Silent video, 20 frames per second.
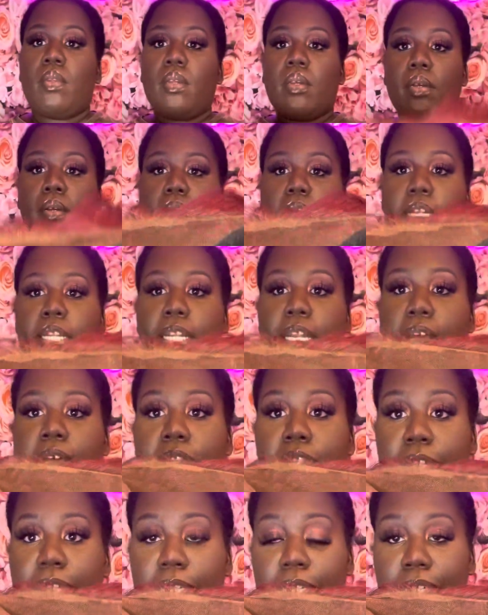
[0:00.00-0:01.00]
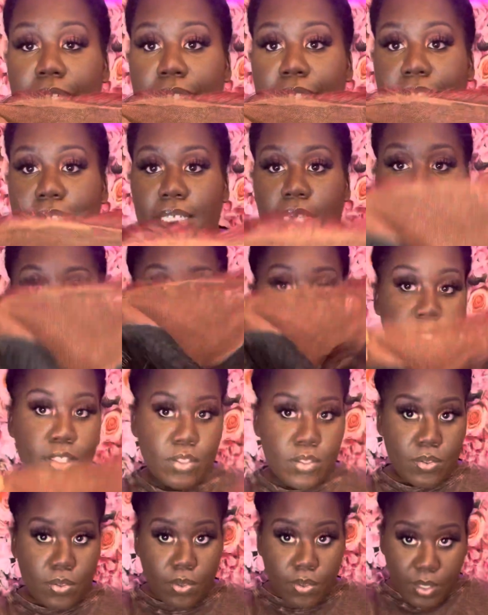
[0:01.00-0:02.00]
Alright, now that the concealer
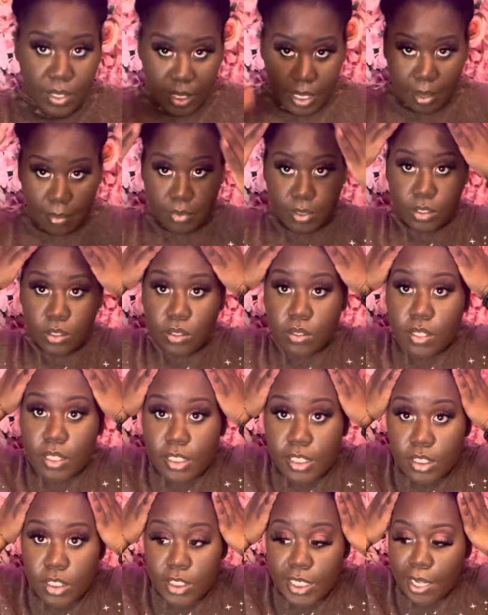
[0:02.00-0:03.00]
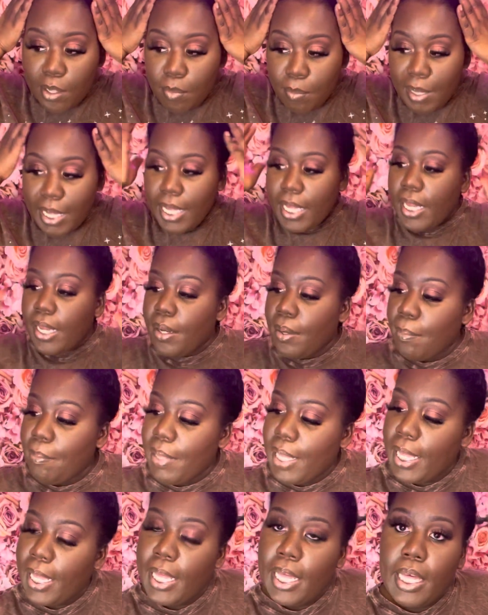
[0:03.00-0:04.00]
is on, I'm just gonna gel my hair
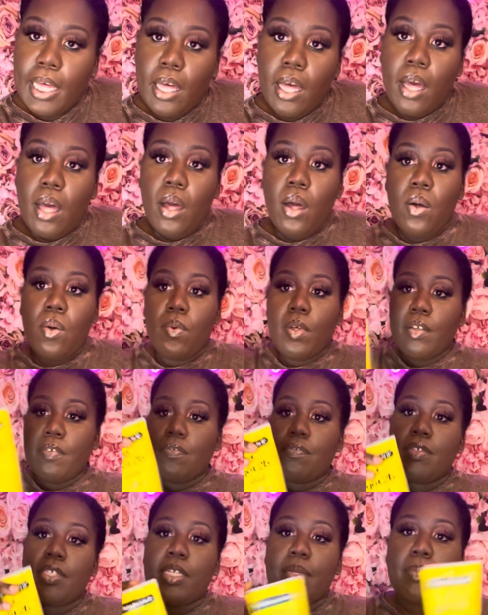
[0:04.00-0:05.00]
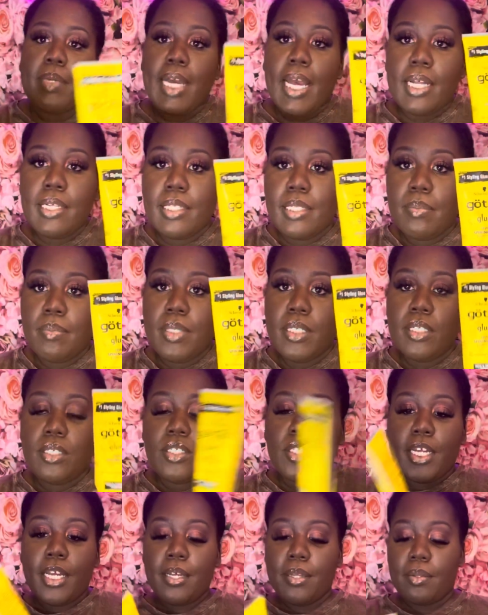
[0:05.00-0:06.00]
back with some Got To Be
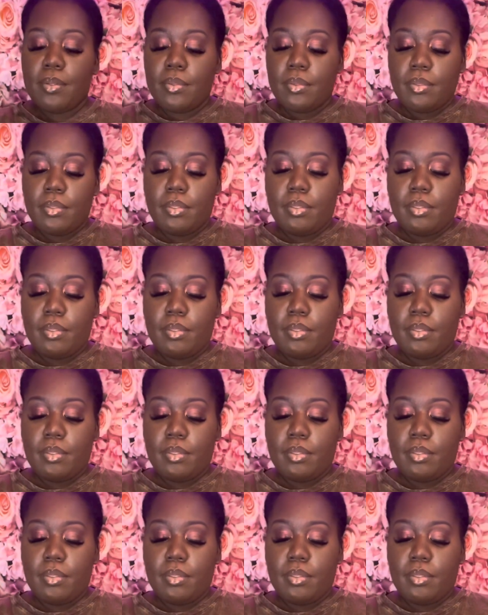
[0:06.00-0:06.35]
gel.